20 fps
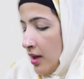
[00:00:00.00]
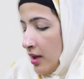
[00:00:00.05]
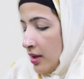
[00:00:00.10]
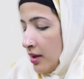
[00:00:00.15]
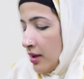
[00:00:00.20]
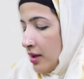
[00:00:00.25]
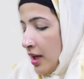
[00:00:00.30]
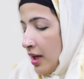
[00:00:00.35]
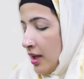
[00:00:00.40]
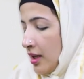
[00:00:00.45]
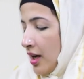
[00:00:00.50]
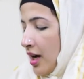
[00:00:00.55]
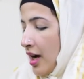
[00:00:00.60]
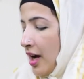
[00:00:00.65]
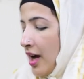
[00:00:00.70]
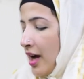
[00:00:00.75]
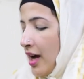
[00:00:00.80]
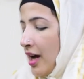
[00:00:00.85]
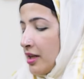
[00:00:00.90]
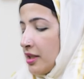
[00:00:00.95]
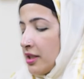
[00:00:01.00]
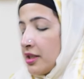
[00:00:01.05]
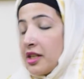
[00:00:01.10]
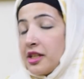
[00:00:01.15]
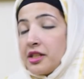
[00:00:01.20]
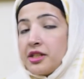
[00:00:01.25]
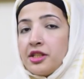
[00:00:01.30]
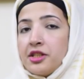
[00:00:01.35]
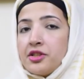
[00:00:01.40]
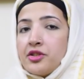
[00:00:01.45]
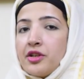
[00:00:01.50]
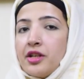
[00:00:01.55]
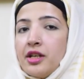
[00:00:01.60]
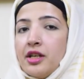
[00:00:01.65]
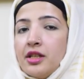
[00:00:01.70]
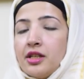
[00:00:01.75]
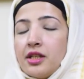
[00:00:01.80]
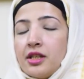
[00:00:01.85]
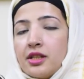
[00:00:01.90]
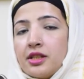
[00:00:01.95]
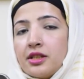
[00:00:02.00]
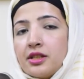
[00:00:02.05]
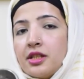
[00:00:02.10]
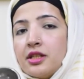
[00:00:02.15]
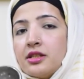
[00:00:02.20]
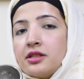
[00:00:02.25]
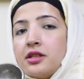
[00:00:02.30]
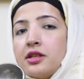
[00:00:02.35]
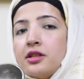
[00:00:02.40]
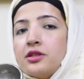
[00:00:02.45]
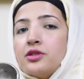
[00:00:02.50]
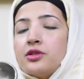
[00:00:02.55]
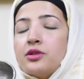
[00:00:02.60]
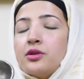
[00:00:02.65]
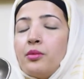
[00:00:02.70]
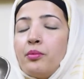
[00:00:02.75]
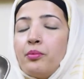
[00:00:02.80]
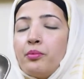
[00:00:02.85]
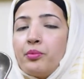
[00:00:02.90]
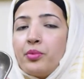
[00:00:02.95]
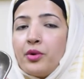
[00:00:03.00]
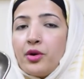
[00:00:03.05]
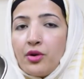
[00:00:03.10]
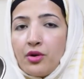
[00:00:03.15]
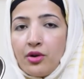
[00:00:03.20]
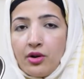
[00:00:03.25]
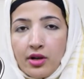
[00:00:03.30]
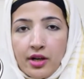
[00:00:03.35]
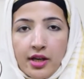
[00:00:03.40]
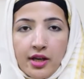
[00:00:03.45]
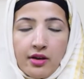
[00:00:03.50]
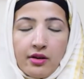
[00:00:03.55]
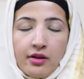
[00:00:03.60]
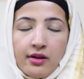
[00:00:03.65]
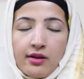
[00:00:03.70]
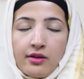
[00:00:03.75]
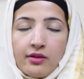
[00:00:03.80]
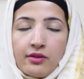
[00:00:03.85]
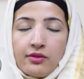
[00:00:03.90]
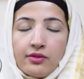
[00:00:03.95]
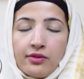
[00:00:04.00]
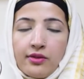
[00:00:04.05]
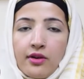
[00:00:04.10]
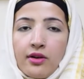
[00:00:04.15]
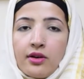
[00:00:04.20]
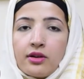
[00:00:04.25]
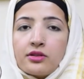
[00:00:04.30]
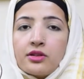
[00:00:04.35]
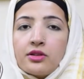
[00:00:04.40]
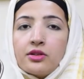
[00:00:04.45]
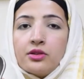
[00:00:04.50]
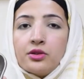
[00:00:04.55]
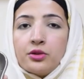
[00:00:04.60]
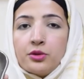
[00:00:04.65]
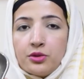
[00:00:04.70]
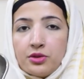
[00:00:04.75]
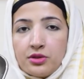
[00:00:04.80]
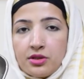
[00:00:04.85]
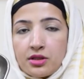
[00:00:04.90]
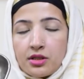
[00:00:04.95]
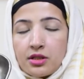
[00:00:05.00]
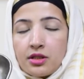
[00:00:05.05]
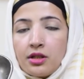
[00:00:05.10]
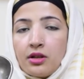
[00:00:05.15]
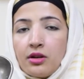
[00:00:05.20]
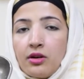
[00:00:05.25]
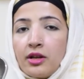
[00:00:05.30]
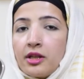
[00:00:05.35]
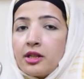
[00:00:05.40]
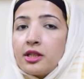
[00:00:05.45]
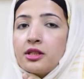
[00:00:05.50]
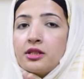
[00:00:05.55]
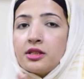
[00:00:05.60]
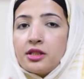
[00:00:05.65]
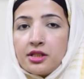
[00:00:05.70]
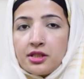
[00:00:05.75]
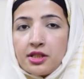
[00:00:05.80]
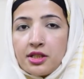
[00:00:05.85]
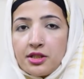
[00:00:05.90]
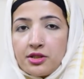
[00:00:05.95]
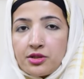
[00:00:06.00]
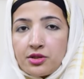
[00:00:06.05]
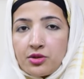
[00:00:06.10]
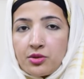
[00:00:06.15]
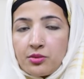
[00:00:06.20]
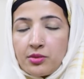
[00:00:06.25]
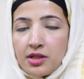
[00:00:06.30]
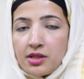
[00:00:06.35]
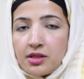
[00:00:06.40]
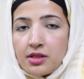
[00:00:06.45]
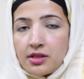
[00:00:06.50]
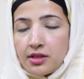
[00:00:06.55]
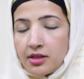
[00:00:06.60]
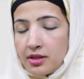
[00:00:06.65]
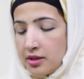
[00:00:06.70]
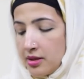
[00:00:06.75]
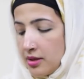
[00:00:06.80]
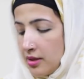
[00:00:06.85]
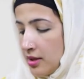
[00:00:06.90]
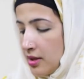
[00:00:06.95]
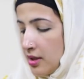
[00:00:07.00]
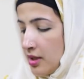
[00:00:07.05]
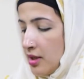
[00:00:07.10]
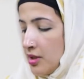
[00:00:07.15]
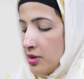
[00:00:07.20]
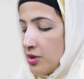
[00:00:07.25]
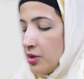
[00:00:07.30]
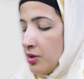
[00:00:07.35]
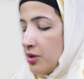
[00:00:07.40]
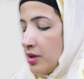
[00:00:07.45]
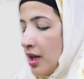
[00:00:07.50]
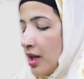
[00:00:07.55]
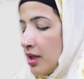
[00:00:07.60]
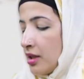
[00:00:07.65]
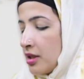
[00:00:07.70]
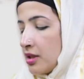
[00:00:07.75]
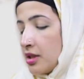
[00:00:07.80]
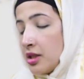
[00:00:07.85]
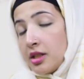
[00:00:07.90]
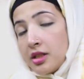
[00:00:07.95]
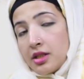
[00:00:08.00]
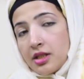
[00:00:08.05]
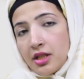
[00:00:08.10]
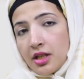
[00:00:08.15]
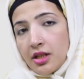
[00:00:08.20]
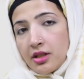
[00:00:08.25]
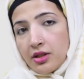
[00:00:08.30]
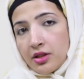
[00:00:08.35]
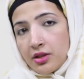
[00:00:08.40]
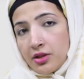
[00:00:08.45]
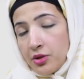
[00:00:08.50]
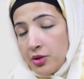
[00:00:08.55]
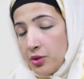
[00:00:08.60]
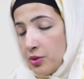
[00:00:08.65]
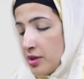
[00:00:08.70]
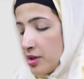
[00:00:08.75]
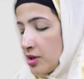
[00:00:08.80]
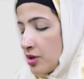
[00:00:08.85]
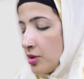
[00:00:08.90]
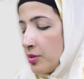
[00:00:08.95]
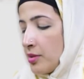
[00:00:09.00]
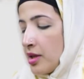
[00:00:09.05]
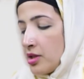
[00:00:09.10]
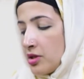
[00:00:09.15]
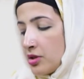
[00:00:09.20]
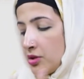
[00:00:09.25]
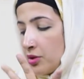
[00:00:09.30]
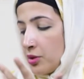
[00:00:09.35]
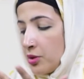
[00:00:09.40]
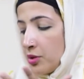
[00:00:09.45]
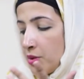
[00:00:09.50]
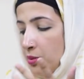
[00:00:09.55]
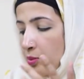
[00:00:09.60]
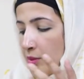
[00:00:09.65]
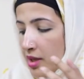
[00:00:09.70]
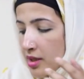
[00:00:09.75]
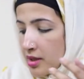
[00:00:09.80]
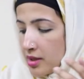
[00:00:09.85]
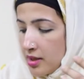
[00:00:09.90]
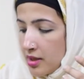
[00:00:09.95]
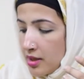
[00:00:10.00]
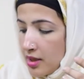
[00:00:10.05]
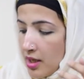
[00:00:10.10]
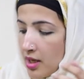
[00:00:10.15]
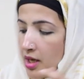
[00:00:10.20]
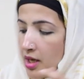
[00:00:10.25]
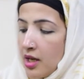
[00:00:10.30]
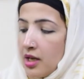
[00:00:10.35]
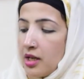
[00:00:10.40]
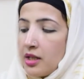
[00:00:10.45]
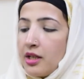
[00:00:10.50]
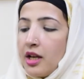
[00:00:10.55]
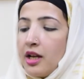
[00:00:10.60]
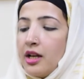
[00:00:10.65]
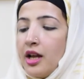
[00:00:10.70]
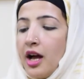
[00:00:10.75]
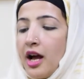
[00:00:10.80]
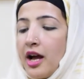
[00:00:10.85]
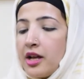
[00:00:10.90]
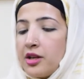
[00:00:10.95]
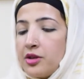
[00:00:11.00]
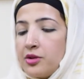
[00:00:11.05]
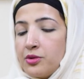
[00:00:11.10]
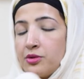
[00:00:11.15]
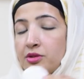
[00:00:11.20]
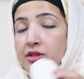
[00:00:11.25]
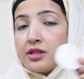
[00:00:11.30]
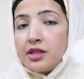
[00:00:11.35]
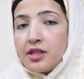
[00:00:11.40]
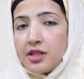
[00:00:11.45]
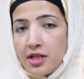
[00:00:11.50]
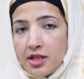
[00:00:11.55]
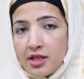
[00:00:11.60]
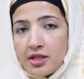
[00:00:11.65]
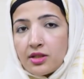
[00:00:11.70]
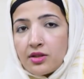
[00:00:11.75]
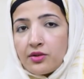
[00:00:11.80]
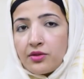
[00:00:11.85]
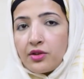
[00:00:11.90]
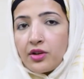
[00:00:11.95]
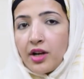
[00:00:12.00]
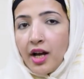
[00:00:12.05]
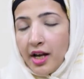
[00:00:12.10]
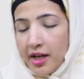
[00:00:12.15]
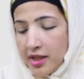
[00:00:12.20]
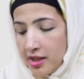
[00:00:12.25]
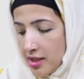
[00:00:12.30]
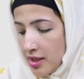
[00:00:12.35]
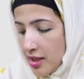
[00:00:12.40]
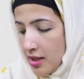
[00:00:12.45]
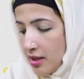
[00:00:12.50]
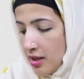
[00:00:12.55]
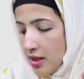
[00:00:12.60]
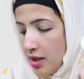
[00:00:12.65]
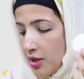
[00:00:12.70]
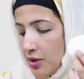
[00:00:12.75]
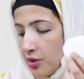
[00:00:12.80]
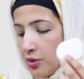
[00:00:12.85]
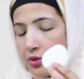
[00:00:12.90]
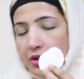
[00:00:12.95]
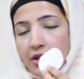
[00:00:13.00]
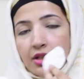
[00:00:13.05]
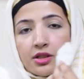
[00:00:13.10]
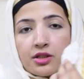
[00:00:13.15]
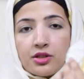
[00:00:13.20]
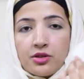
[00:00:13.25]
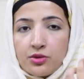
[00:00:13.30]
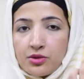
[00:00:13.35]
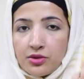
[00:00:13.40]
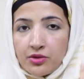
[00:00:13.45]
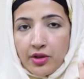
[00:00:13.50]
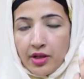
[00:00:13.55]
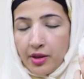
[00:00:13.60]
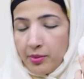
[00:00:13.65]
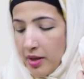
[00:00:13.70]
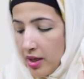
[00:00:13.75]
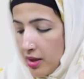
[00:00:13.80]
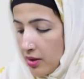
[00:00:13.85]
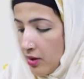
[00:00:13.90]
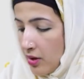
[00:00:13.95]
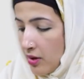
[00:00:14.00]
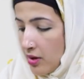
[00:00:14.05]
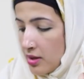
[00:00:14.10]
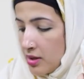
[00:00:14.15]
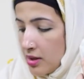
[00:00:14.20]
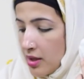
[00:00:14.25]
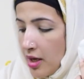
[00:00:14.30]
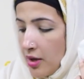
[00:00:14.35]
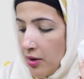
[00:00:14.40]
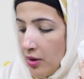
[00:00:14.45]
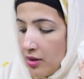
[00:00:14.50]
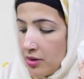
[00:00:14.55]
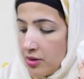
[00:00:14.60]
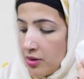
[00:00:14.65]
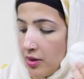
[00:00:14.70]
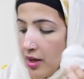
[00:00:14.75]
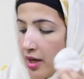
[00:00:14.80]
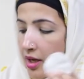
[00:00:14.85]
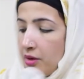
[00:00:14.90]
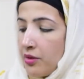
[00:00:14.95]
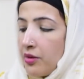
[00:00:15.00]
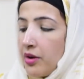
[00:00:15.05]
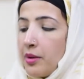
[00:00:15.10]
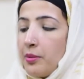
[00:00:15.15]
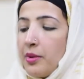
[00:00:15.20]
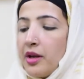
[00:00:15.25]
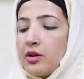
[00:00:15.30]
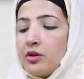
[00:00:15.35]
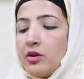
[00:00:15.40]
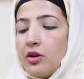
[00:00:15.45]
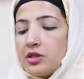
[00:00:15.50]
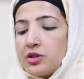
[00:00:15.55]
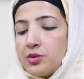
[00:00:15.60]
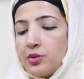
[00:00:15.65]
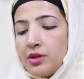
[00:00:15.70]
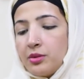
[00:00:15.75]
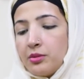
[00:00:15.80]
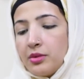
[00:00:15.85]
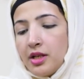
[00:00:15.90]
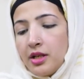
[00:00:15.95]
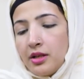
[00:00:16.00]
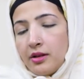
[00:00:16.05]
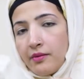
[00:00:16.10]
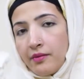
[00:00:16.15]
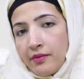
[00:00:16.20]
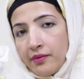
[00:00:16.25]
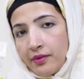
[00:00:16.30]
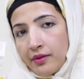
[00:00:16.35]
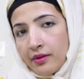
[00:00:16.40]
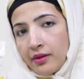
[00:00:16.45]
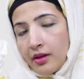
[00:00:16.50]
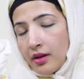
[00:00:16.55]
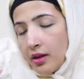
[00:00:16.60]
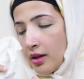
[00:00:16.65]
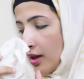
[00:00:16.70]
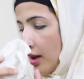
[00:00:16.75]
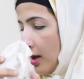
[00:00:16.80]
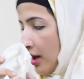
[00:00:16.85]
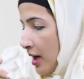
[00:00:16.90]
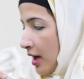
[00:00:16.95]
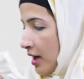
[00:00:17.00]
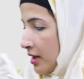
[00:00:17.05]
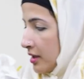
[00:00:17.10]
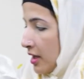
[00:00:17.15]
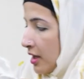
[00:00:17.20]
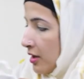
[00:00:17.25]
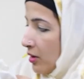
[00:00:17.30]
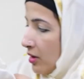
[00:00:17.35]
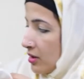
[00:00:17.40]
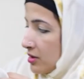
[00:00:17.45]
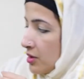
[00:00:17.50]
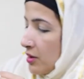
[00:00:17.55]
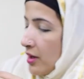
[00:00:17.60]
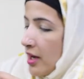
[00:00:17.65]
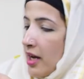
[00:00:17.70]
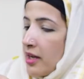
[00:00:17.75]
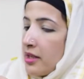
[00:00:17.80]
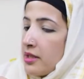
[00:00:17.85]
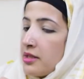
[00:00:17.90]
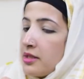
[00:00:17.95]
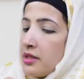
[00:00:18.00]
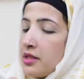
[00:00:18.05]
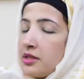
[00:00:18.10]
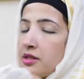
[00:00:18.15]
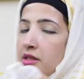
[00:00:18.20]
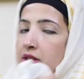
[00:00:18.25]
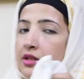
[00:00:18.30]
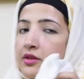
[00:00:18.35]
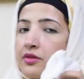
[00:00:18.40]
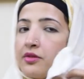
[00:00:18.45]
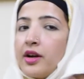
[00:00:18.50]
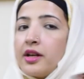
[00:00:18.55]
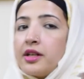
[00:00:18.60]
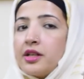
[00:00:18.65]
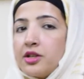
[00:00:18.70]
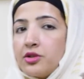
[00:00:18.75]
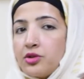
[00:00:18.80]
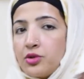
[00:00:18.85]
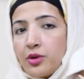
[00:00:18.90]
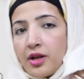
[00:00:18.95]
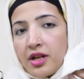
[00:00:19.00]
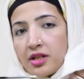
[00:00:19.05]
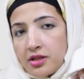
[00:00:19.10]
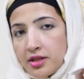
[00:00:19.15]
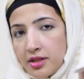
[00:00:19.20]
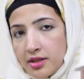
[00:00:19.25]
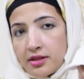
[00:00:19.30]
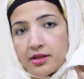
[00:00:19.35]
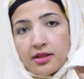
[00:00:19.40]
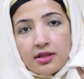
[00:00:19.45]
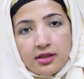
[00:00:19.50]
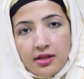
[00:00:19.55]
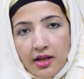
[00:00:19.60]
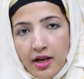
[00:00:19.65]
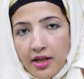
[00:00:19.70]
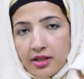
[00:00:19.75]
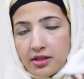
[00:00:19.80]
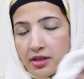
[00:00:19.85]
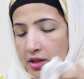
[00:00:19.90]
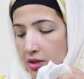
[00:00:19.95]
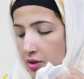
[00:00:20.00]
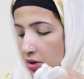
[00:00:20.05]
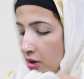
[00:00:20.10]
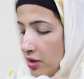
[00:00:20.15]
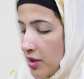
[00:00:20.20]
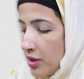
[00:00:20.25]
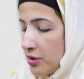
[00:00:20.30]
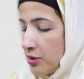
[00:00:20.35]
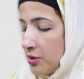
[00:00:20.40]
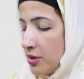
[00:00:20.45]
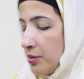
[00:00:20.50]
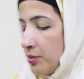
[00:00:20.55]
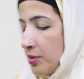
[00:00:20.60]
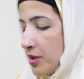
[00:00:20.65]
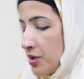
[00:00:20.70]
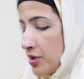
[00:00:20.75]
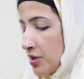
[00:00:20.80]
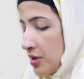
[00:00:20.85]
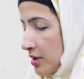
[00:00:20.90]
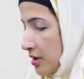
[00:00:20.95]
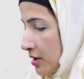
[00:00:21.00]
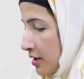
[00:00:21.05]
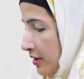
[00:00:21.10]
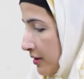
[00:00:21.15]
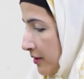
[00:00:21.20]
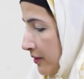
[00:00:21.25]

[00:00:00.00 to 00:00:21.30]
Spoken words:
Then I had a kidney tray. This is purely for the used and the dirty instruments, so that the dirty and the new instruments don't mix. Then I use these for ideal. You can use Ray-Ban gauze. I also had Ray-Ban gauze with me. And I also had a scissor if I need to adjust the size according to the patient.